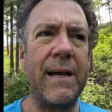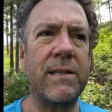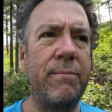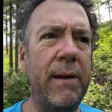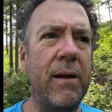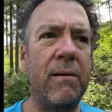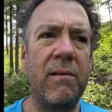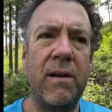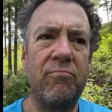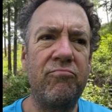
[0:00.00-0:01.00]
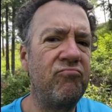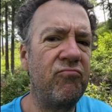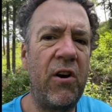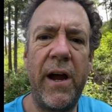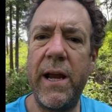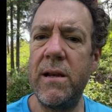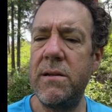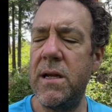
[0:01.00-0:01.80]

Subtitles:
has been fine.